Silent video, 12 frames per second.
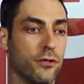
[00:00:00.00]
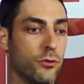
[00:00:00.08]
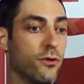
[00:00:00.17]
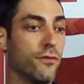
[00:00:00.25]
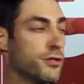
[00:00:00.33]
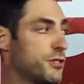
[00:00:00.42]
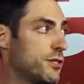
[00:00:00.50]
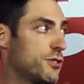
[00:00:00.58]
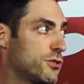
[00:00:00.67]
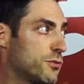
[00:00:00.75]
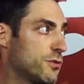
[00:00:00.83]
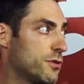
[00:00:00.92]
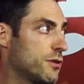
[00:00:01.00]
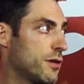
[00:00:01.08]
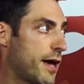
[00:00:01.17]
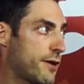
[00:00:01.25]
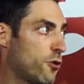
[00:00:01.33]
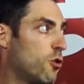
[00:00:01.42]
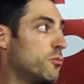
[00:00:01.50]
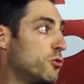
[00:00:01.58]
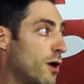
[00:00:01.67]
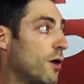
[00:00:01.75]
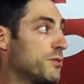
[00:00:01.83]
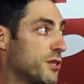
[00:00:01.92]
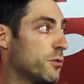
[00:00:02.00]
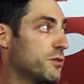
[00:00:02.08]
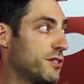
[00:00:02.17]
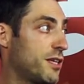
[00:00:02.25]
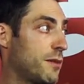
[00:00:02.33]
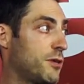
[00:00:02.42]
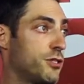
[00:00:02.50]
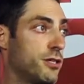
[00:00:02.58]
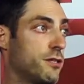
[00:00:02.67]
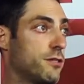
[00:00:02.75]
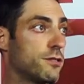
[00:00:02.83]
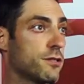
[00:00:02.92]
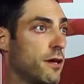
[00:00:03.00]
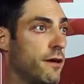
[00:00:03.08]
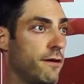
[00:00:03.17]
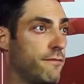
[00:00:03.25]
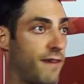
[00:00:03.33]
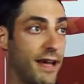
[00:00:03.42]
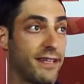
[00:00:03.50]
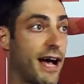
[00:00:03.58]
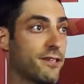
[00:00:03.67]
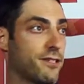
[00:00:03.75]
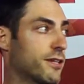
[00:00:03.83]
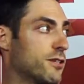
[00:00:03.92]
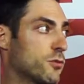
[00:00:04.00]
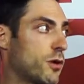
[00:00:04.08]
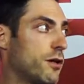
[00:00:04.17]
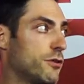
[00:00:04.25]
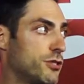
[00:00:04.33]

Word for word: university student at home who helps out with the team, and she's fantastic as well.